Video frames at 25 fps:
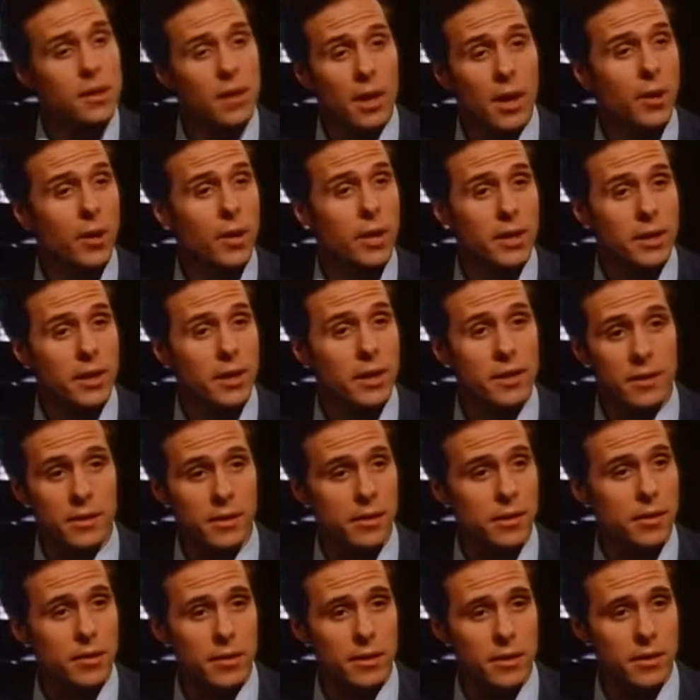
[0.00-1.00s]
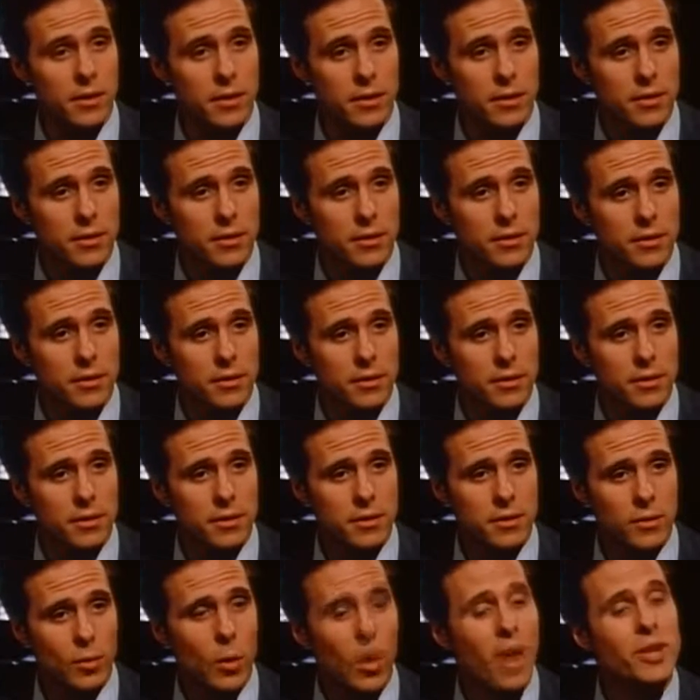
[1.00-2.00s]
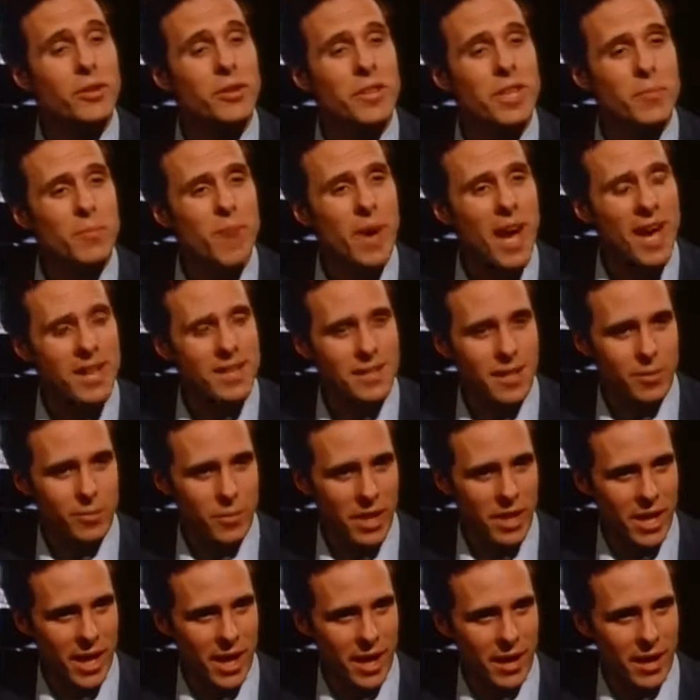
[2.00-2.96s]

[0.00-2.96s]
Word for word: No, he didn't. Why do you keep asking me